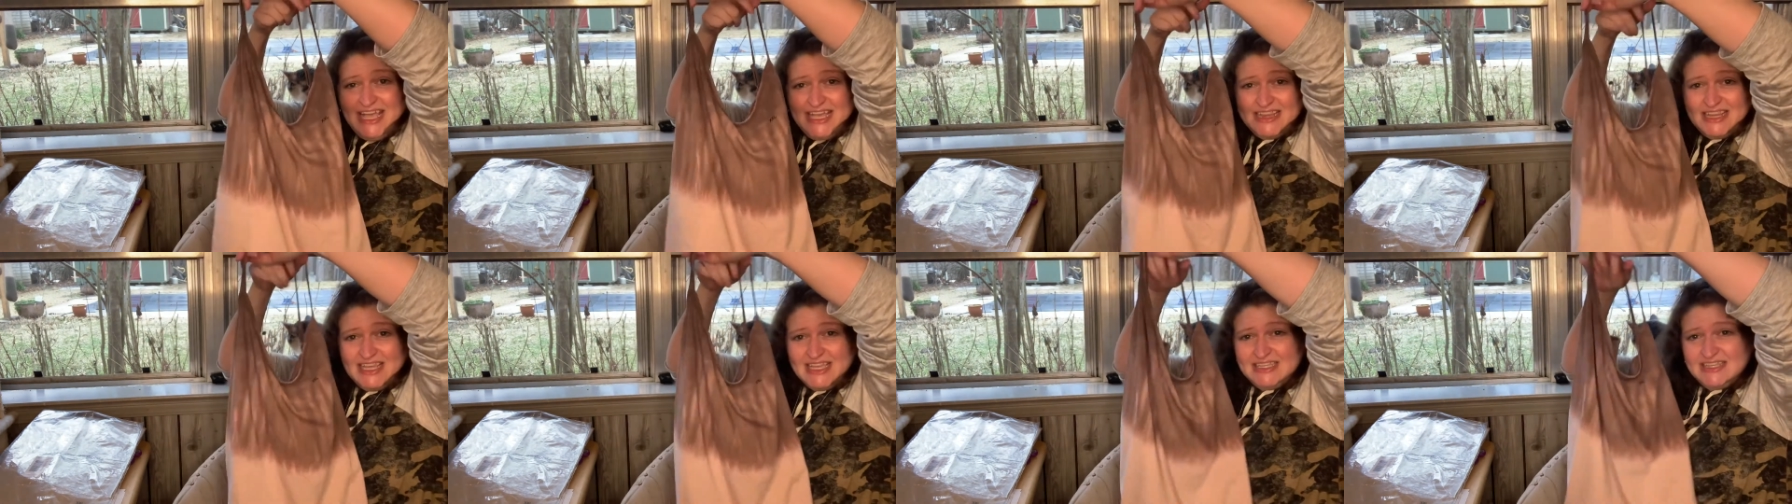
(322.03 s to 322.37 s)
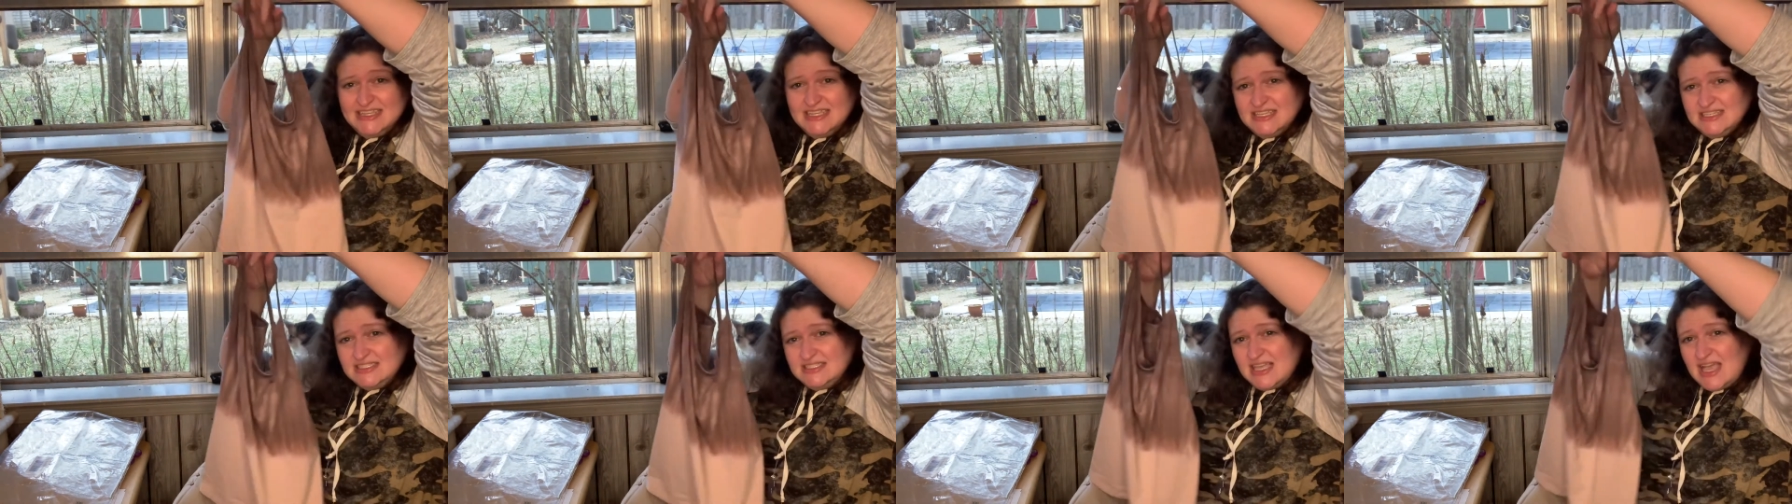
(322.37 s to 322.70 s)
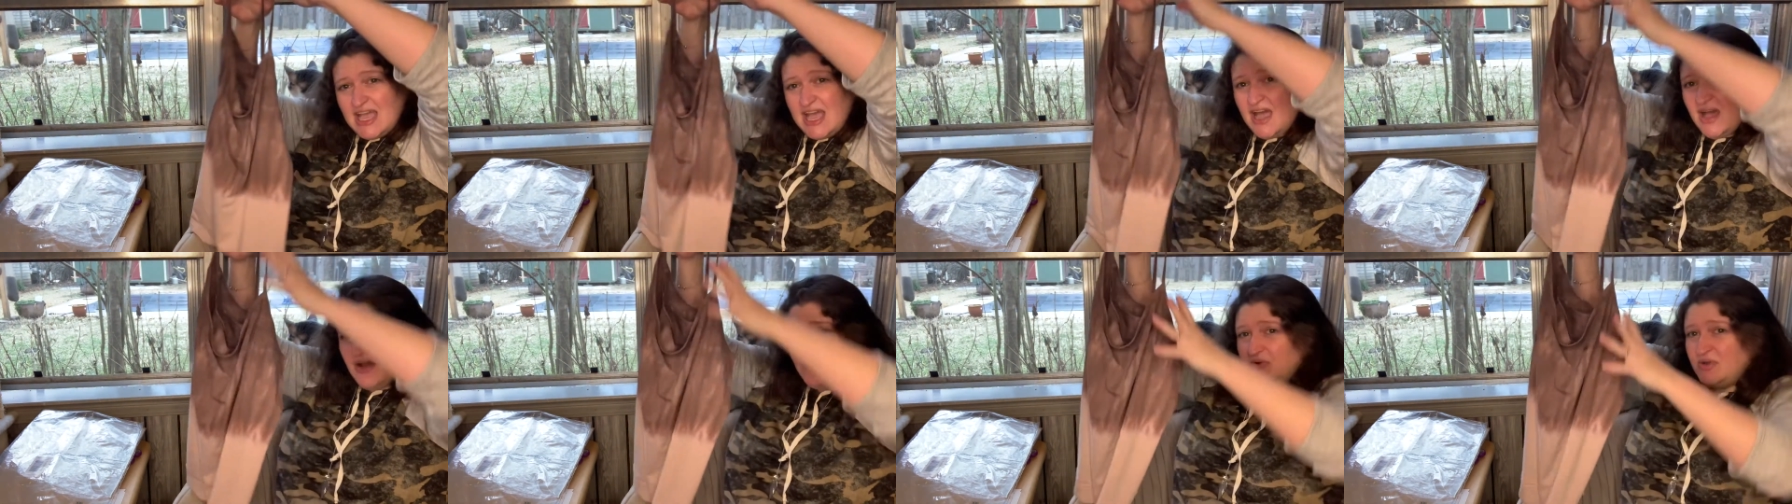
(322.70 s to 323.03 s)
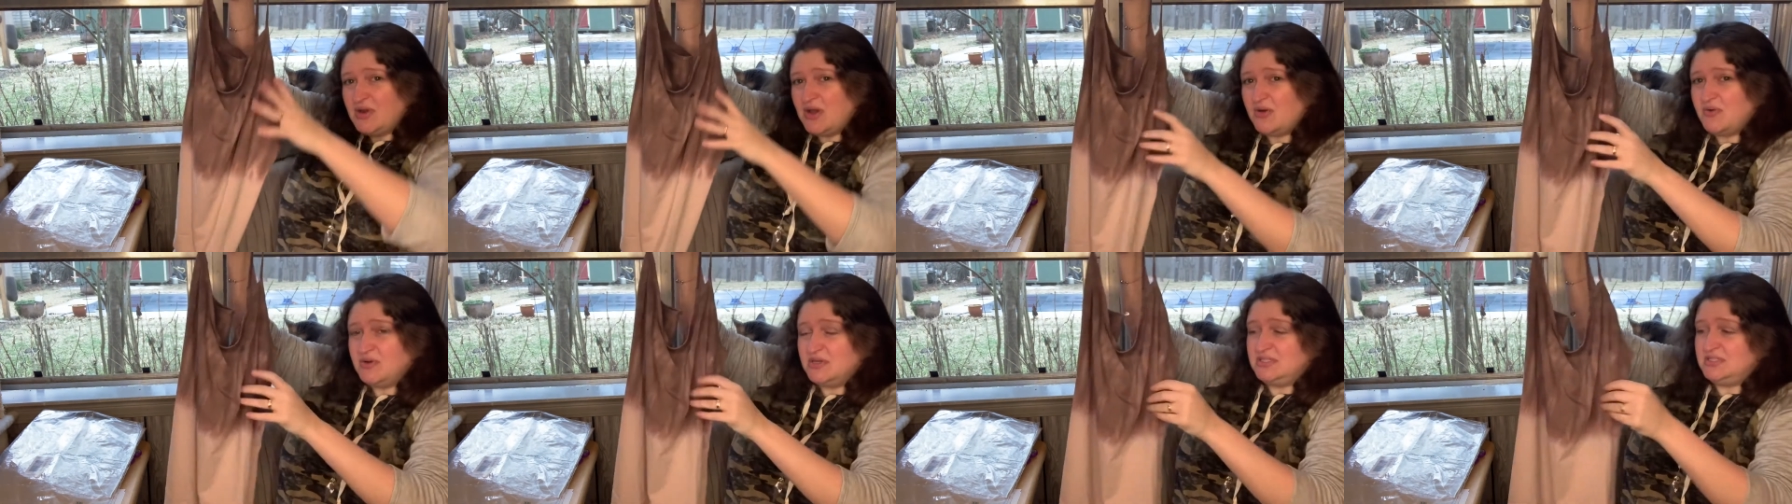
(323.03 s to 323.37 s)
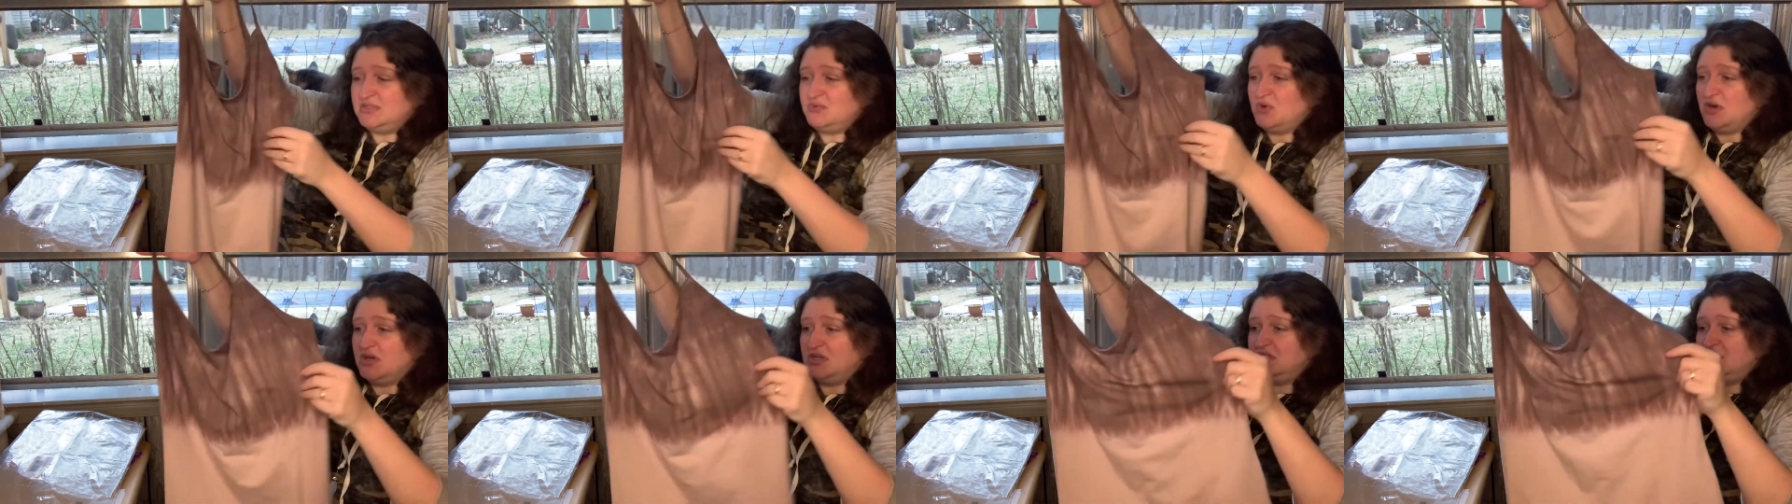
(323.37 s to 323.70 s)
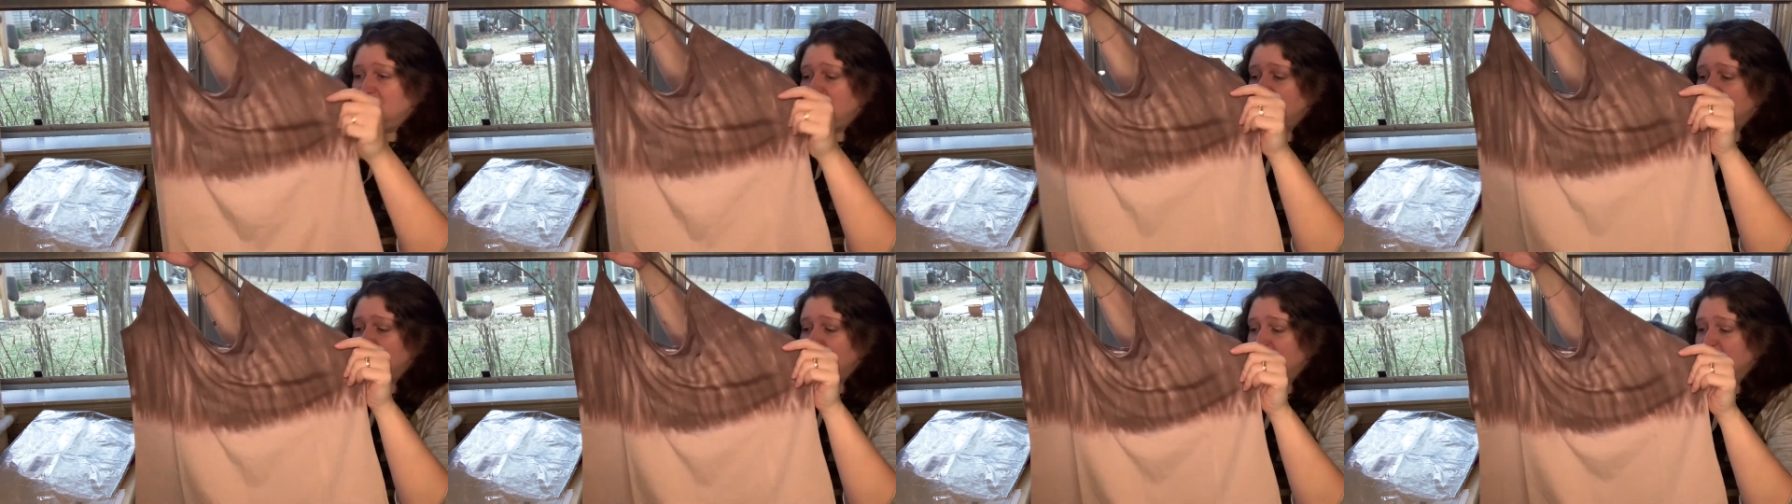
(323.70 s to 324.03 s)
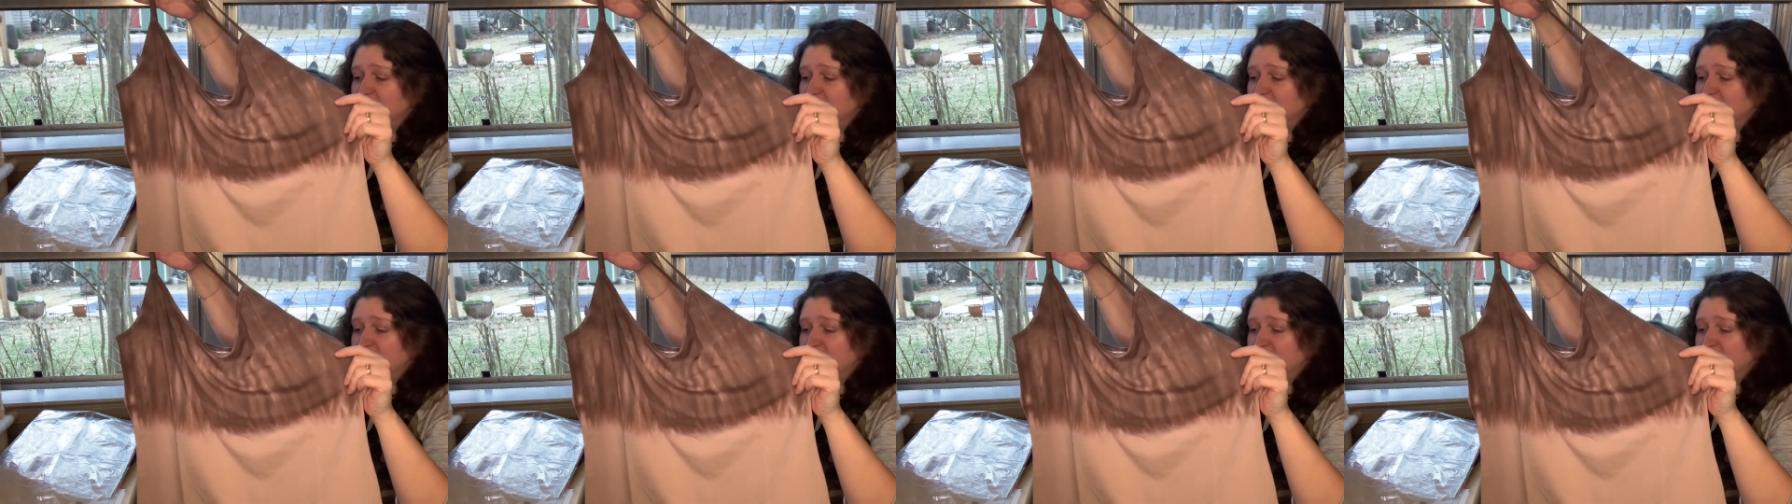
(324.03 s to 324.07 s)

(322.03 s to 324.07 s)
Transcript: like this, I would always wash it